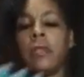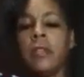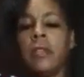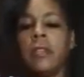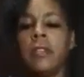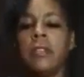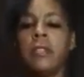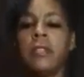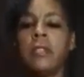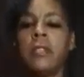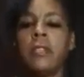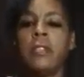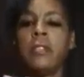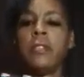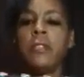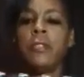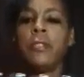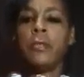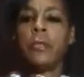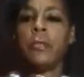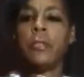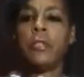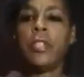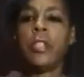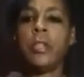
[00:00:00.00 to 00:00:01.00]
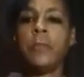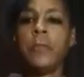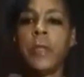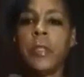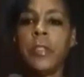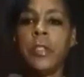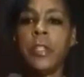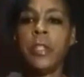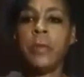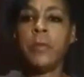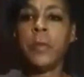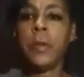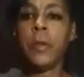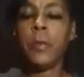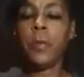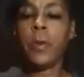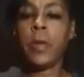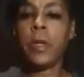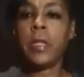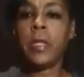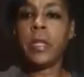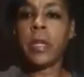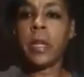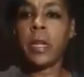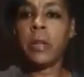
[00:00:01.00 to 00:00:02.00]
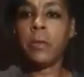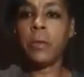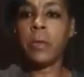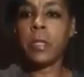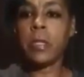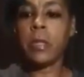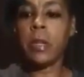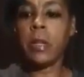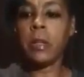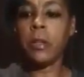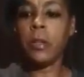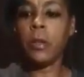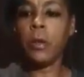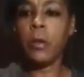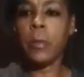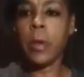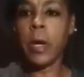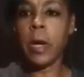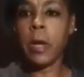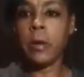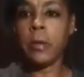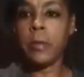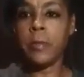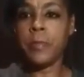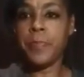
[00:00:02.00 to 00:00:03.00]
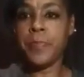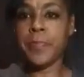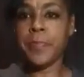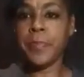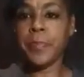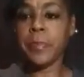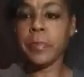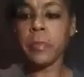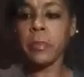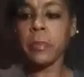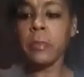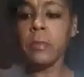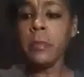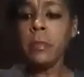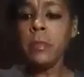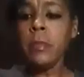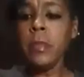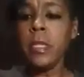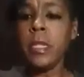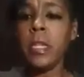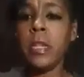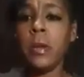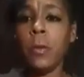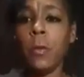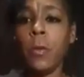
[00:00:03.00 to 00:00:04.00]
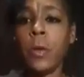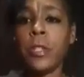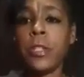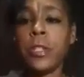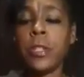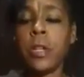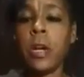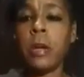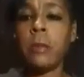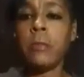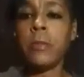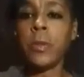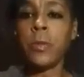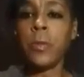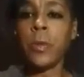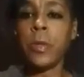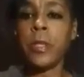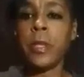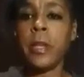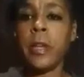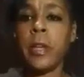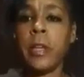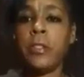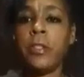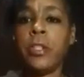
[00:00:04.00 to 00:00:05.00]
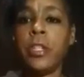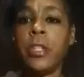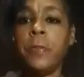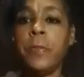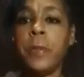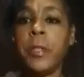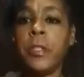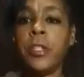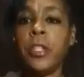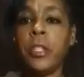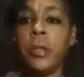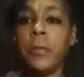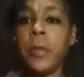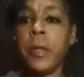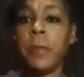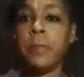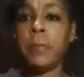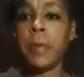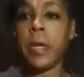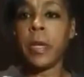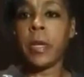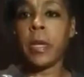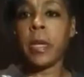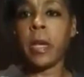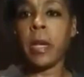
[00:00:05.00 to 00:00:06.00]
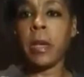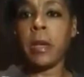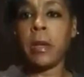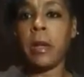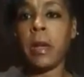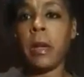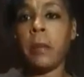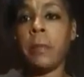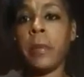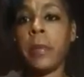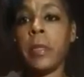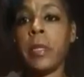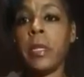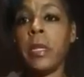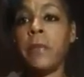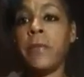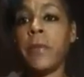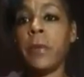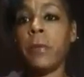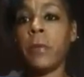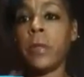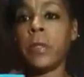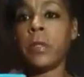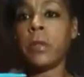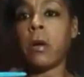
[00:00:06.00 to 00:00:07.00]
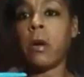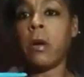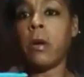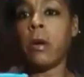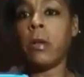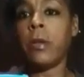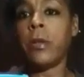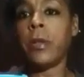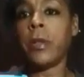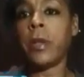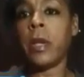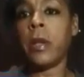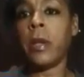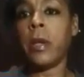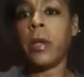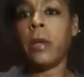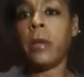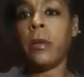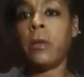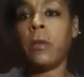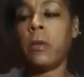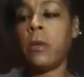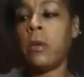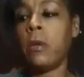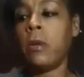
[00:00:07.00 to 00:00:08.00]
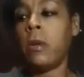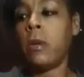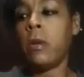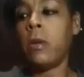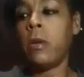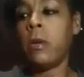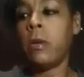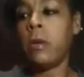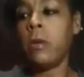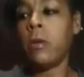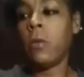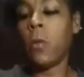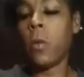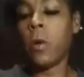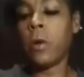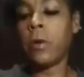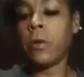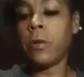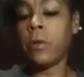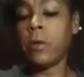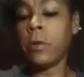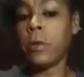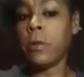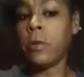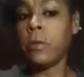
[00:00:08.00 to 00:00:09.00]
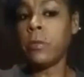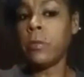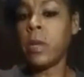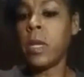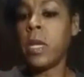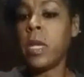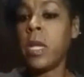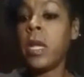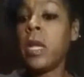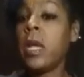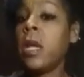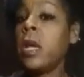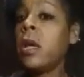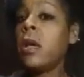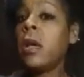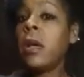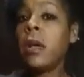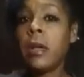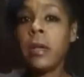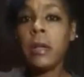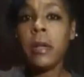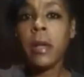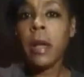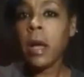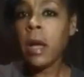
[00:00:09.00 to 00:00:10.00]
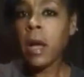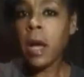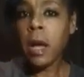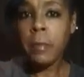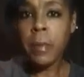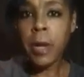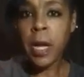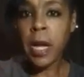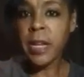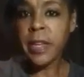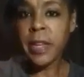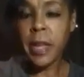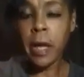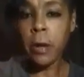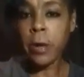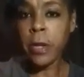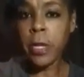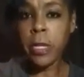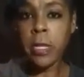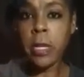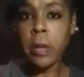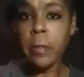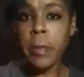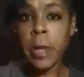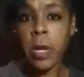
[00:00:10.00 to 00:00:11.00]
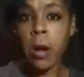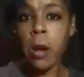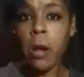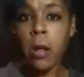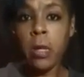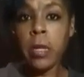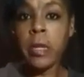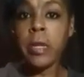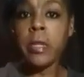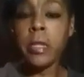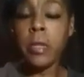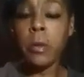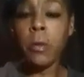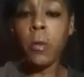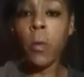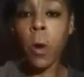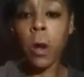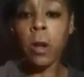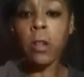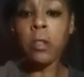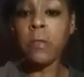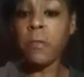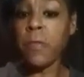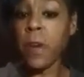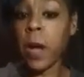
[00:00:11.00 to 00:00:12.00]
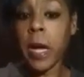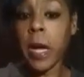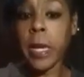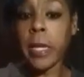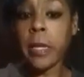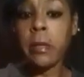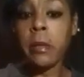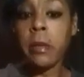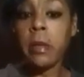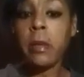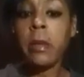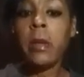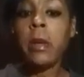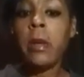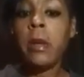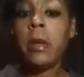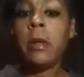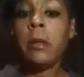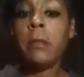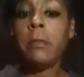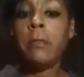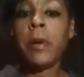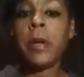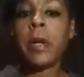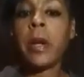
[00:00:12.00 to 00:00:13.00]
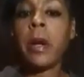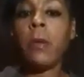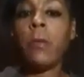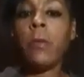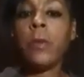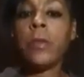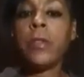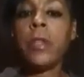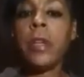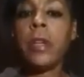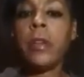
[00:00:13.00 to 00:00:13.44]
This is your cheapy one that I was telling you about, which comes with a cheapy pick. I believe it was called a Wonder Loom. I'm not downing them at all. It works fine. But I will